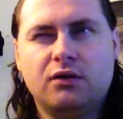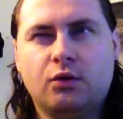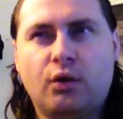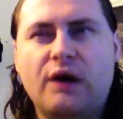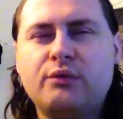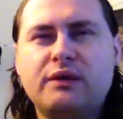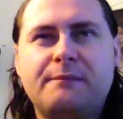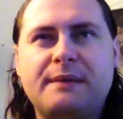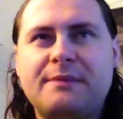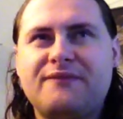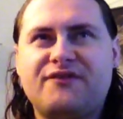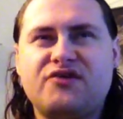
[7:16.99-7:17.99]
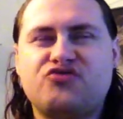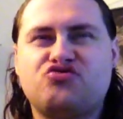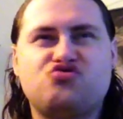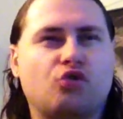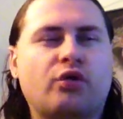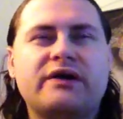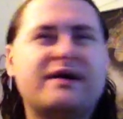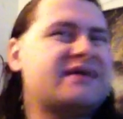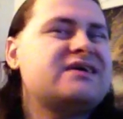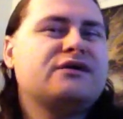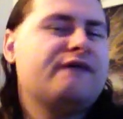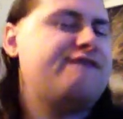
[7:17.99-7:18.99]
why would a babyface join a
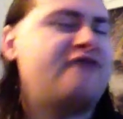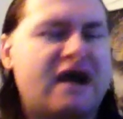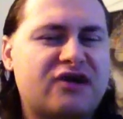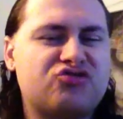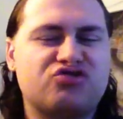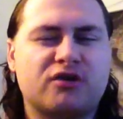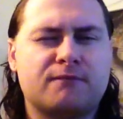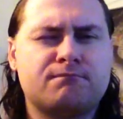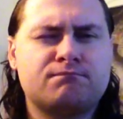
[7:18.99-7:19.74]
heel faction?